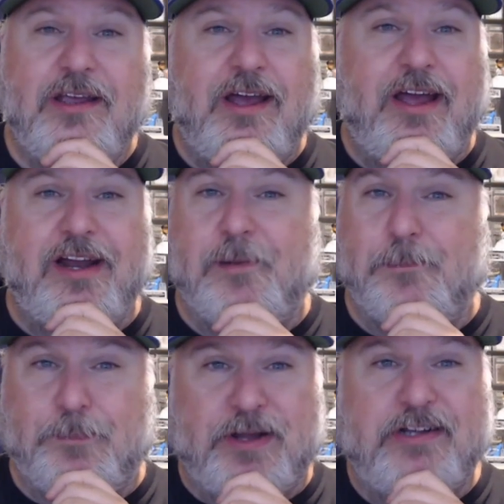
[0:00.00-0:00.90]
and
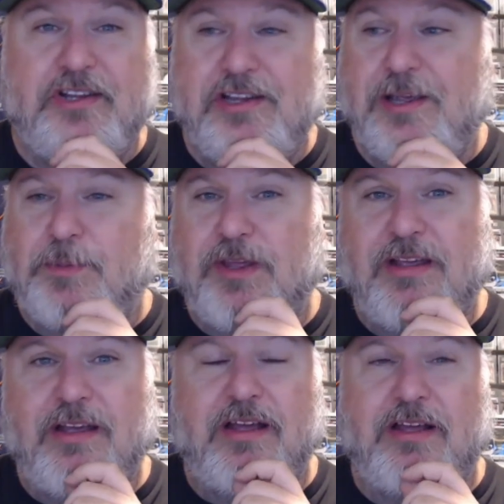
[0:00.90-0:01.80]
$1
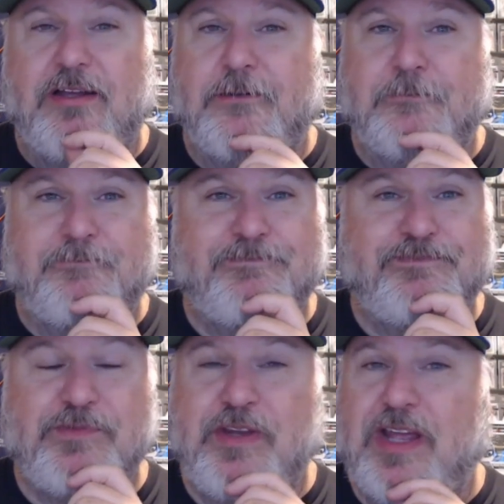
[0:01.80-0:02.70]
shipping
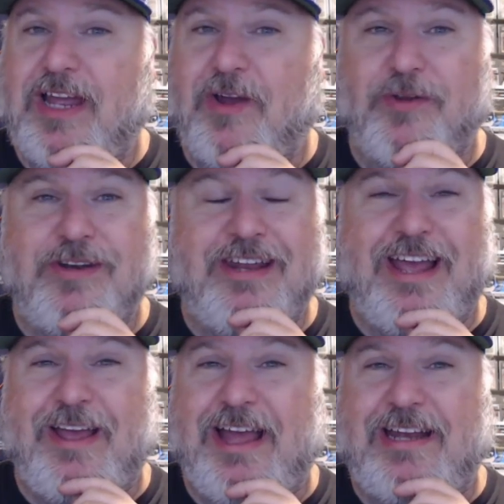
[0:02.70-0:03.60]
on
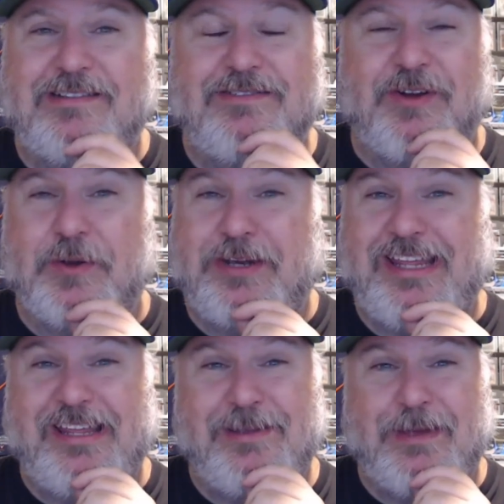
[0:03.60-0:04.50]

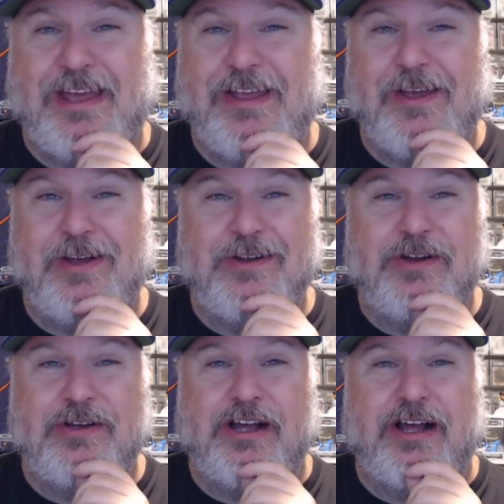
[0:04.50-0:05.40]
eBay
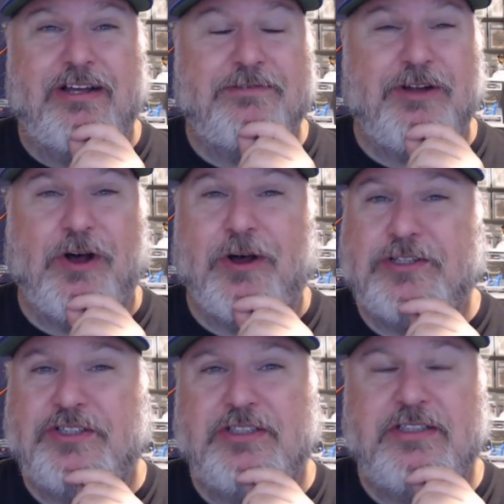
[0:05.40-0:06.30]

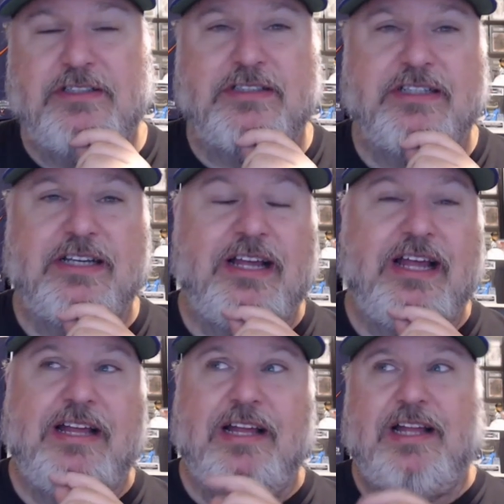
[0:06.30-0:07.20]
auctions.
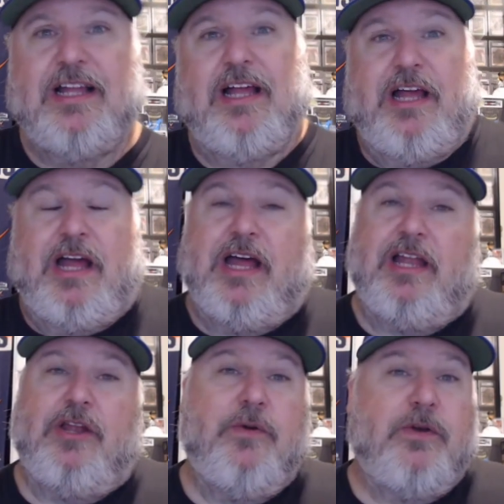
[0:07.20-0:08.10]

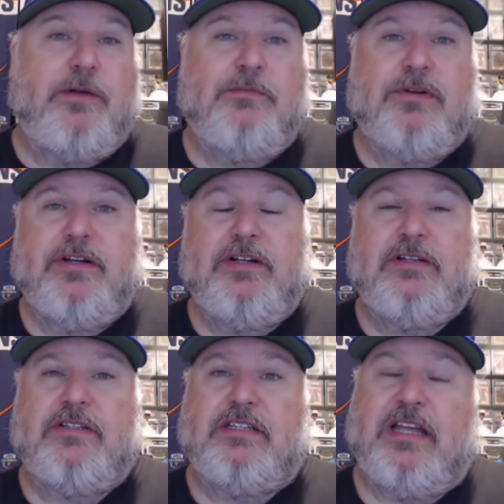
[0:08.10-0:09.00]
Low
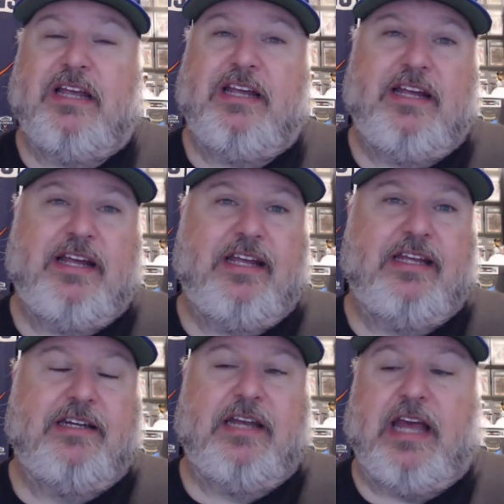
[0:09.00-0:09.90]
numbers,
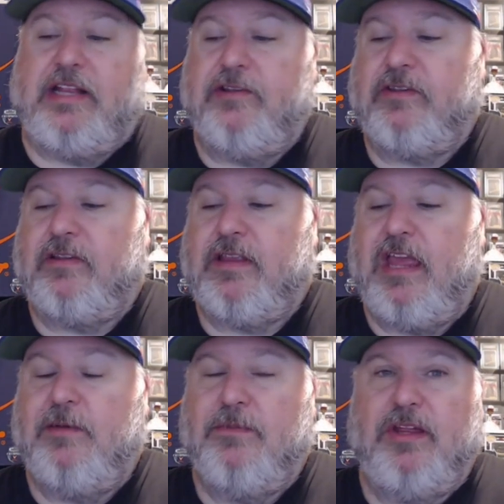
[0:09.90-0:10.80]
and I just
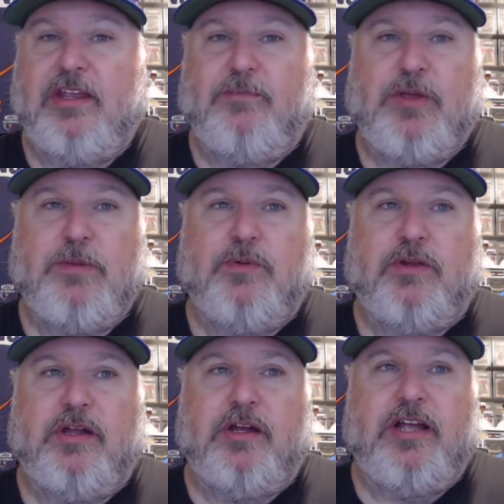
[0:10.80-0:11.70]
can't believe people
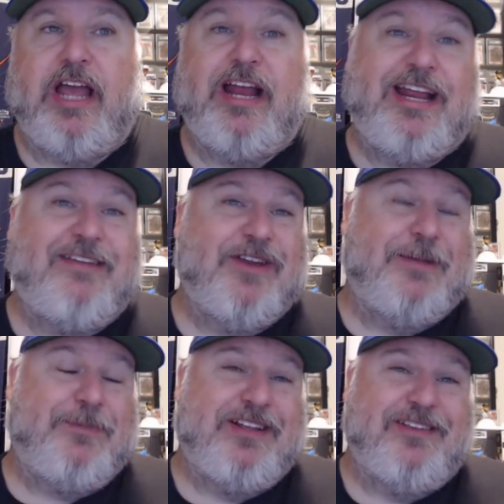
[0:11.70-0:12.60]
are. And even I
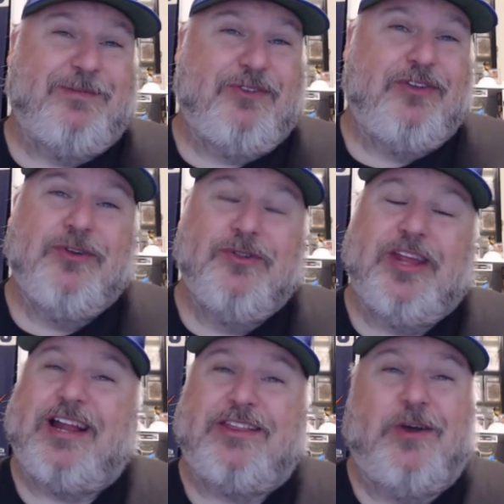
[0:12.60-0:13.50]
picked up 2 that
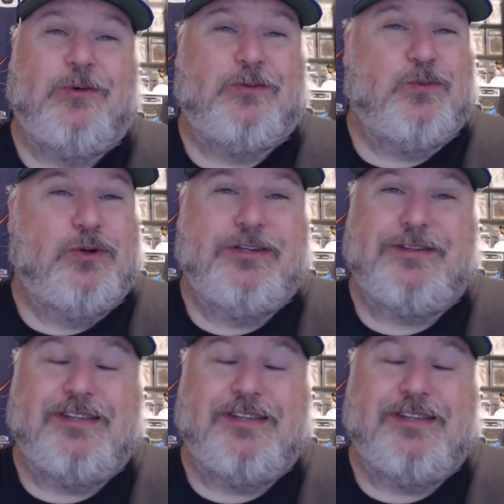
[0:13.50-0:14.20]
I thought was worth